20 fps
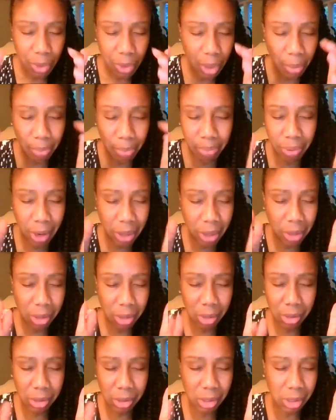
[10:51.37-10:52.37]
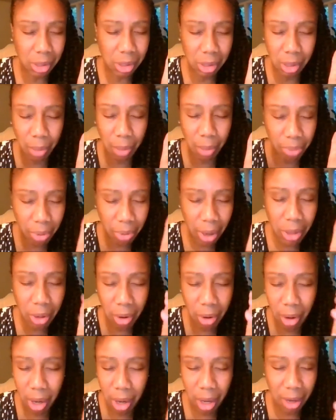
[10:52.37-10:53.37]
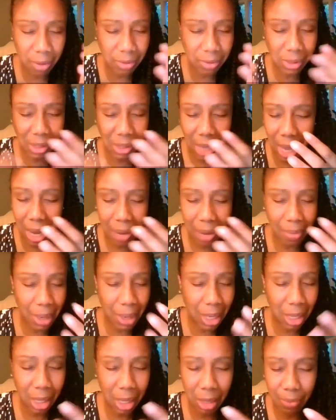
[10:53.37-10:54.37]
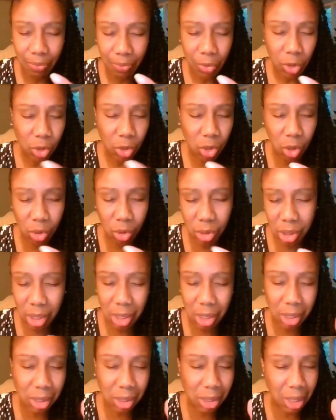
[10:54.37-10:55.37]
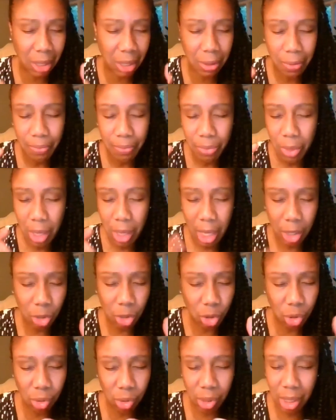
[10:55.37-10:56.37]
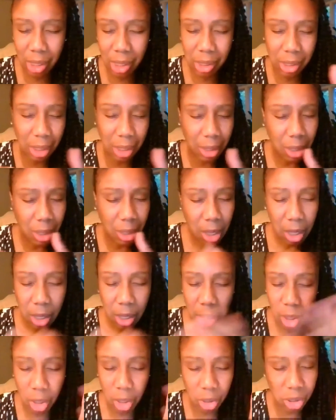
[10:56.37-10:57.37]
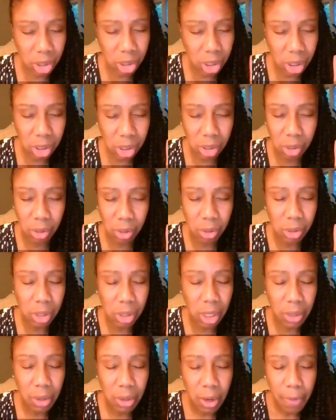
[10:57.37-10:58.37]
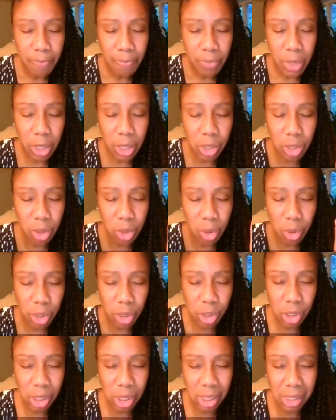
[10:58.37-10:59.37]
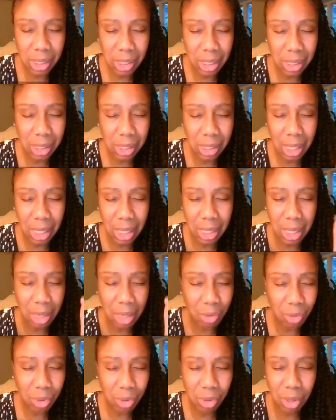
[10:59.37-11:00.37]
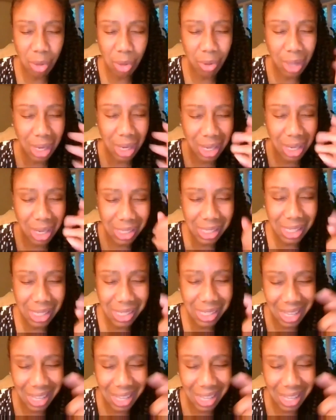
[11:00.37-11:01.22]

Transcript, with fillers: the brothers, the brother of Simon and Joseph and Judas and your sisters. And, and so Lord Jesus, they, they, they were like, is this